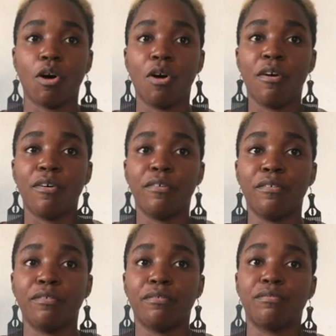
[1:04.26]
all
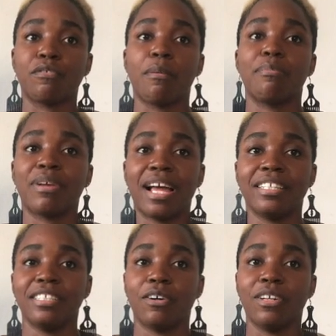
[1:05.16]
from
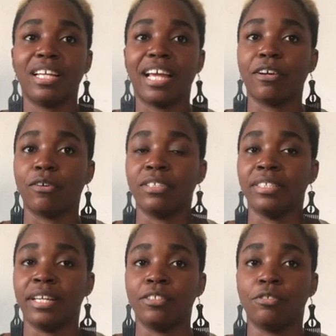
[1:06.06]
planning online
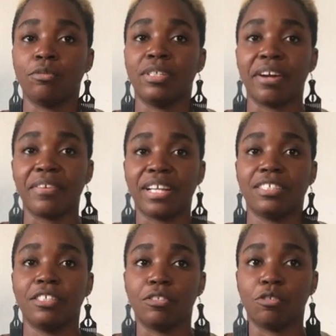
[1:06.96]
content to
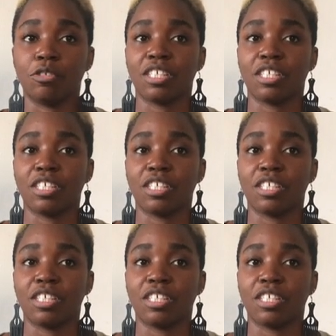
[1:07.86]
directing their